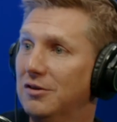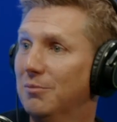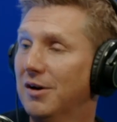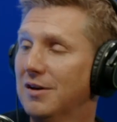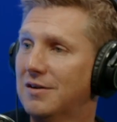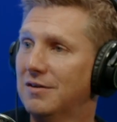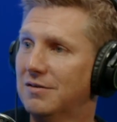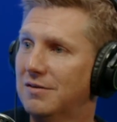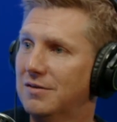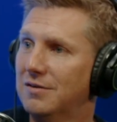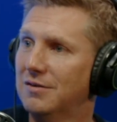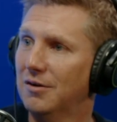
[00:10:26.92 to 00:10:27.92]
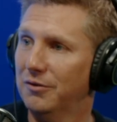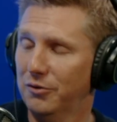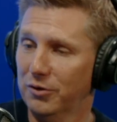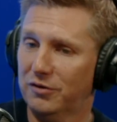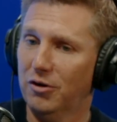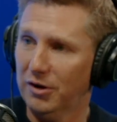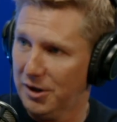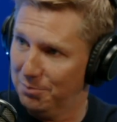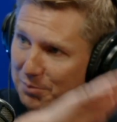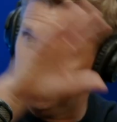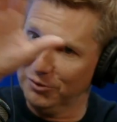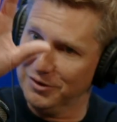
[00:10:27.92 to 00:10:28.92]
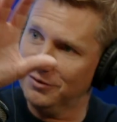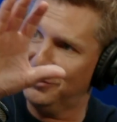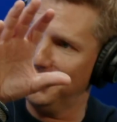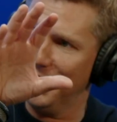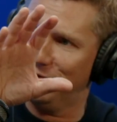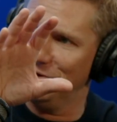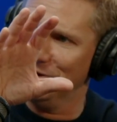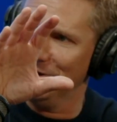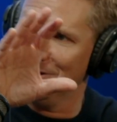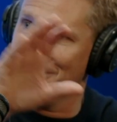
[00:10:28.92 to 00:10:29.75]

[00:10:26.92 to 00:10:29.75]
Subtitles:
your money, because although it's got like 1 billion CFU,